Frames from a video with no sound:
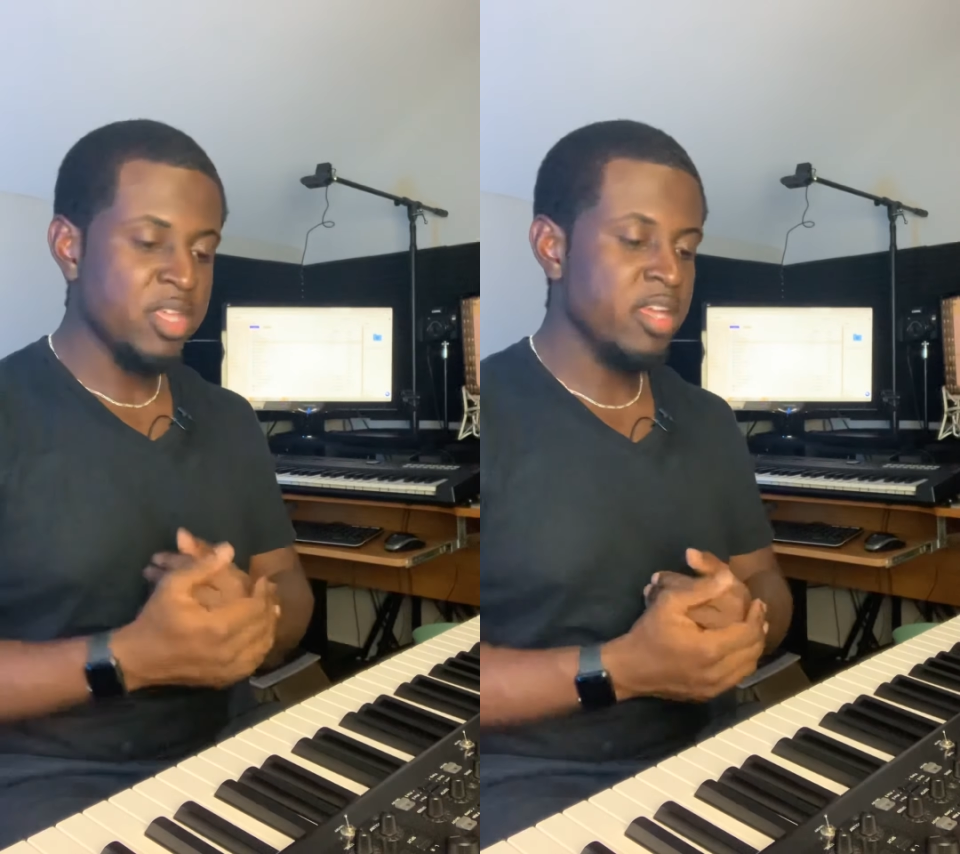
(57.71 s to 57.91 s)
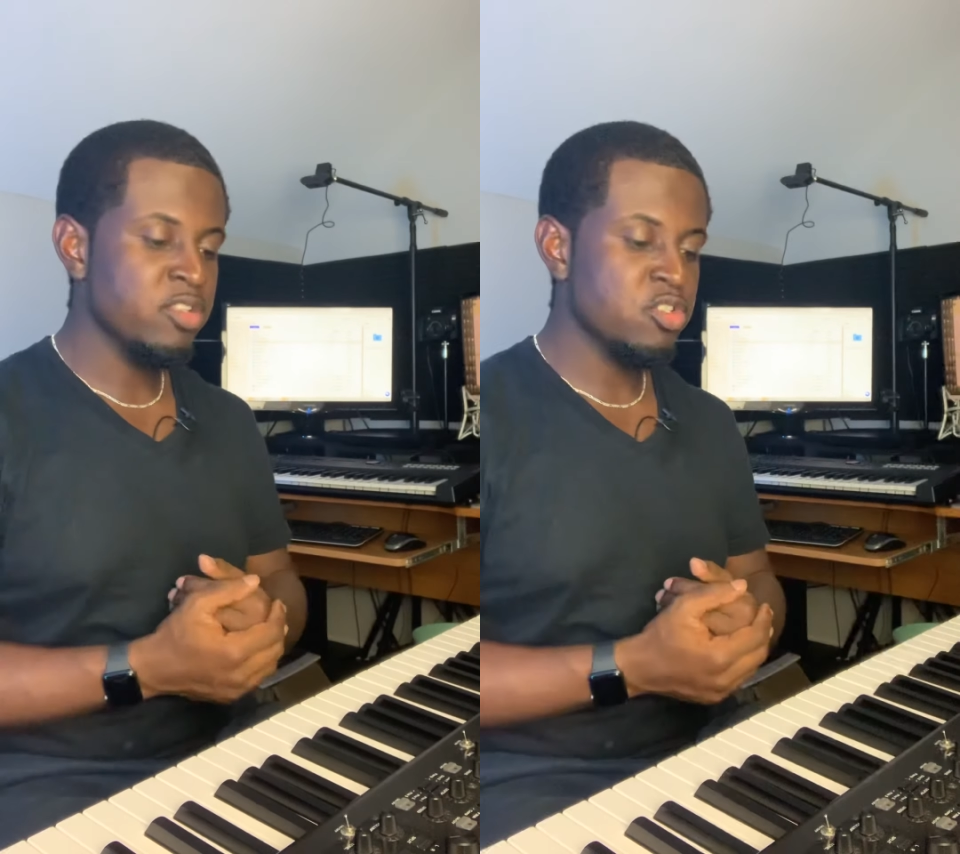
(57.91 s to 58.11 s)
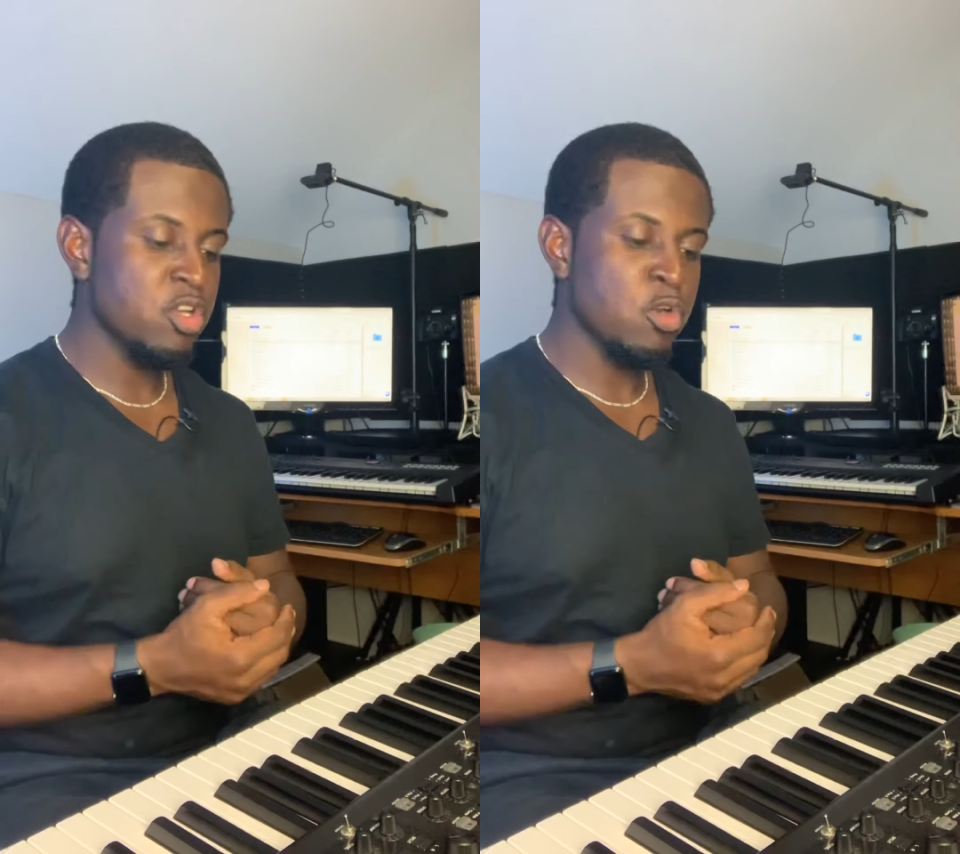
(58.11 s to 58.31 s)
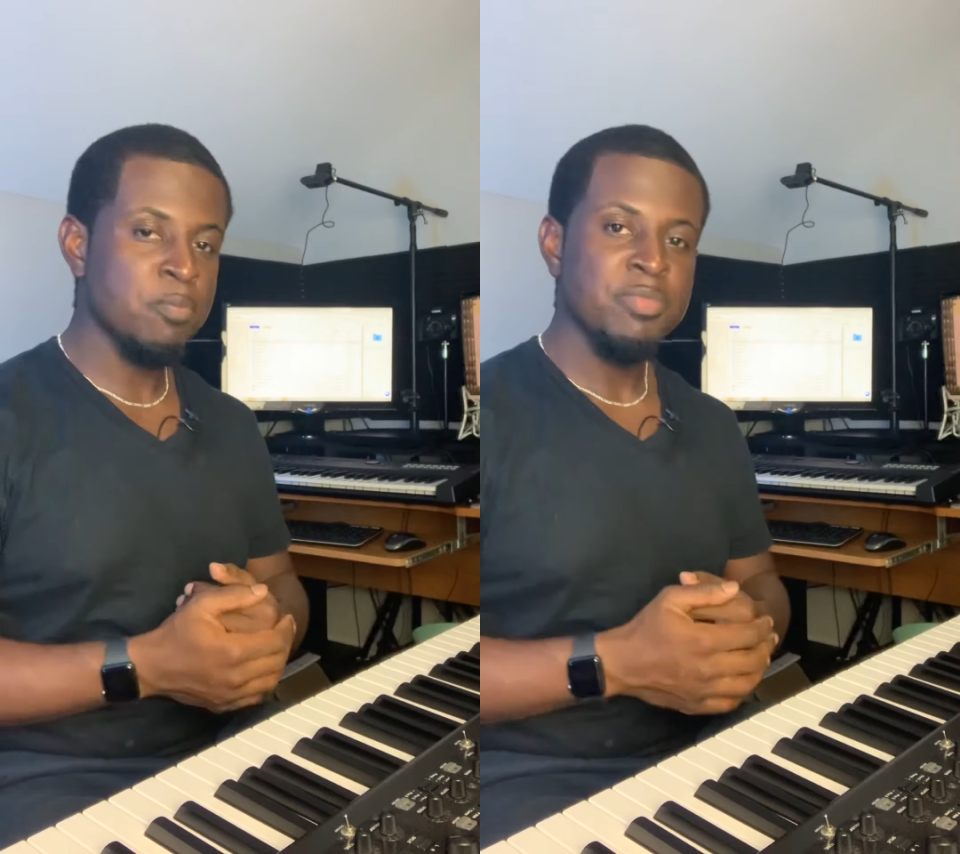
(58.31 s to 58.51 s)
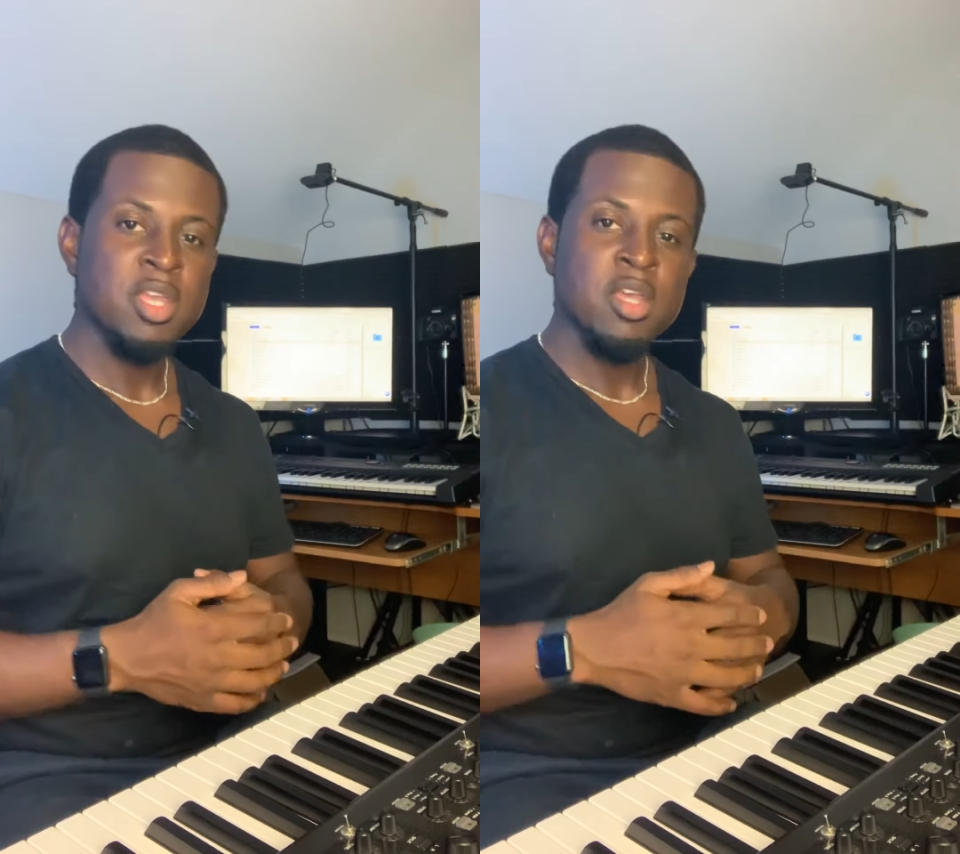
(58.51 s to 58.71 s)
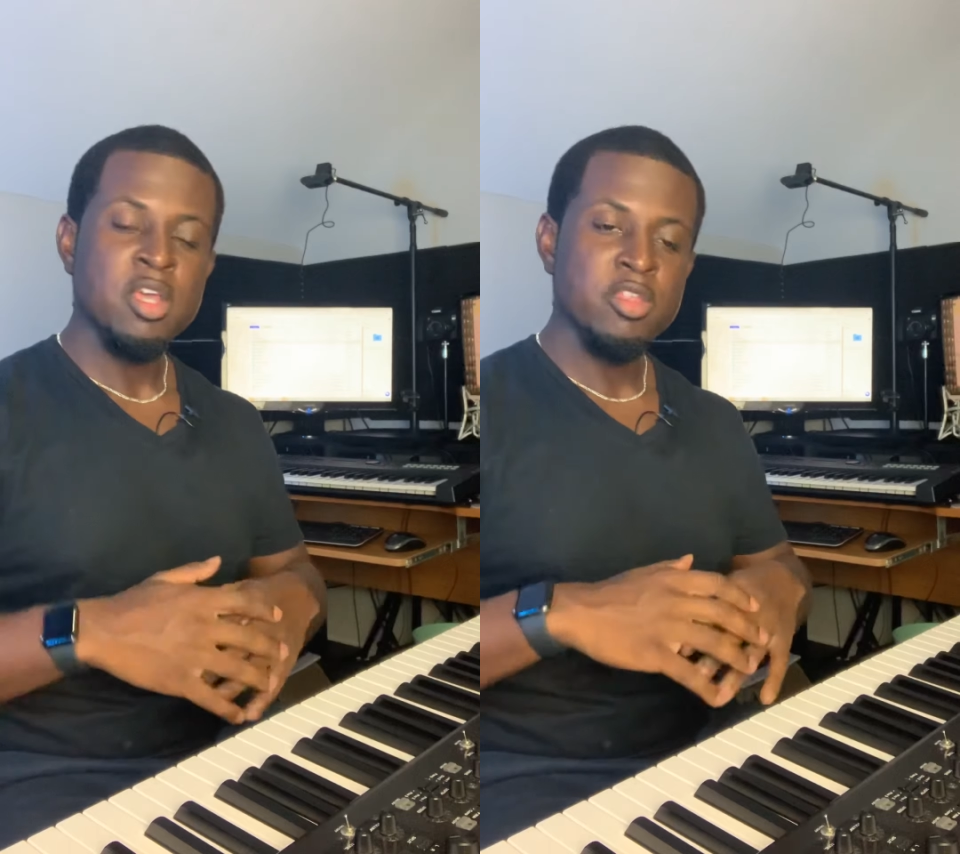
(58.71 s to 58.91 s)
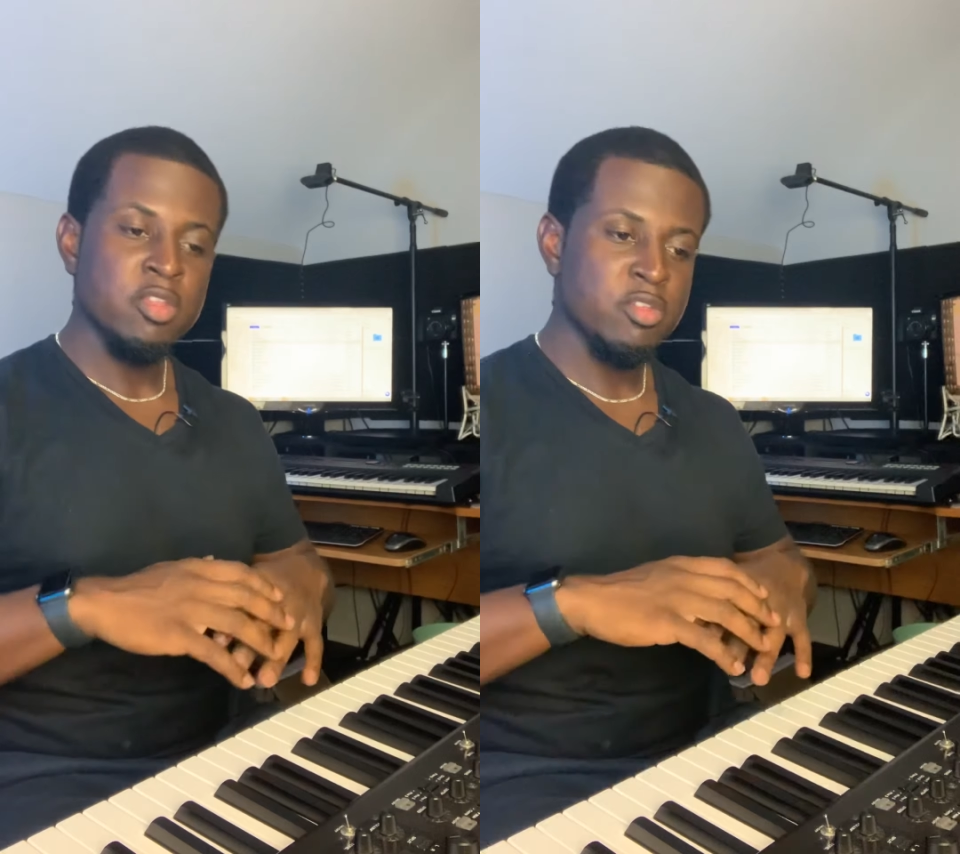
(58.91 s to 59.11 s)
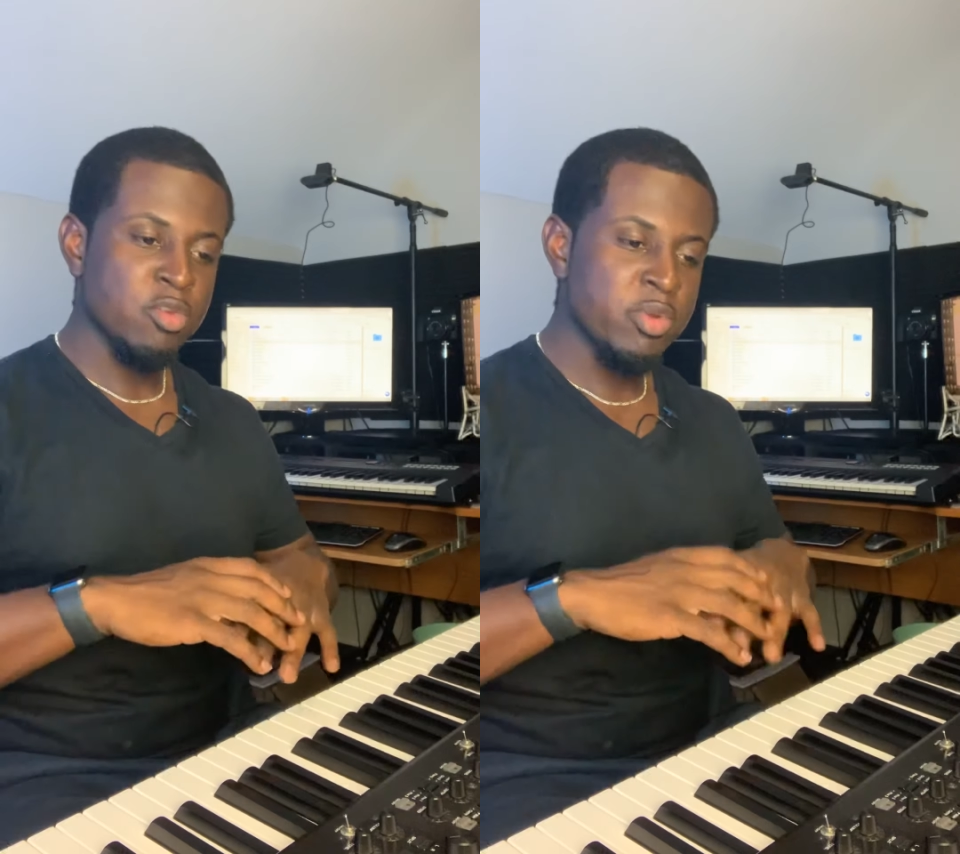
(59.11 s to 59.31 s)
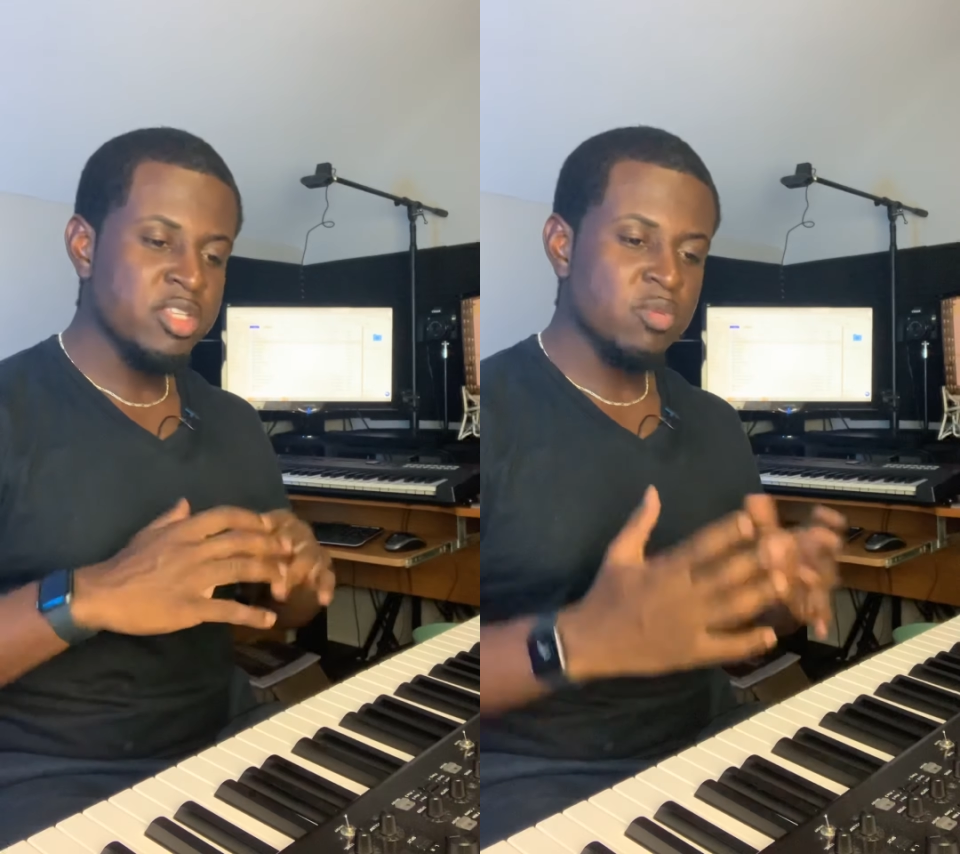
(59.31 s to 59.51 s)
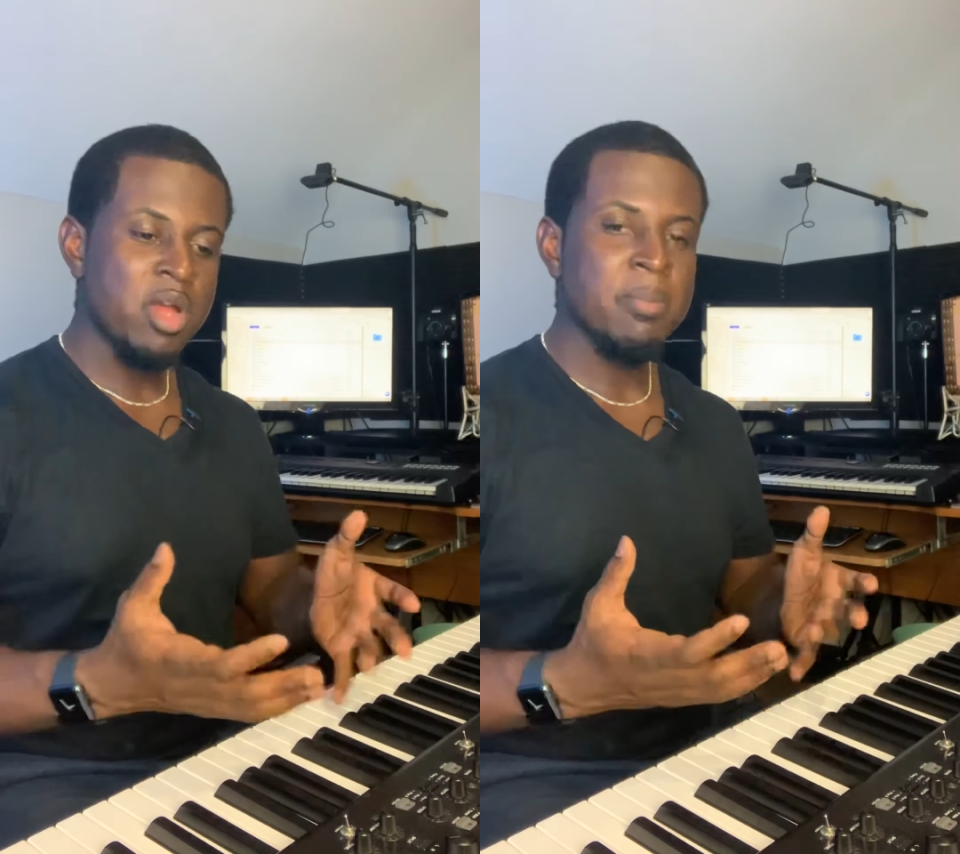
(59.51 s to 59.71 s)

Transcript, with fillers: And so the reason why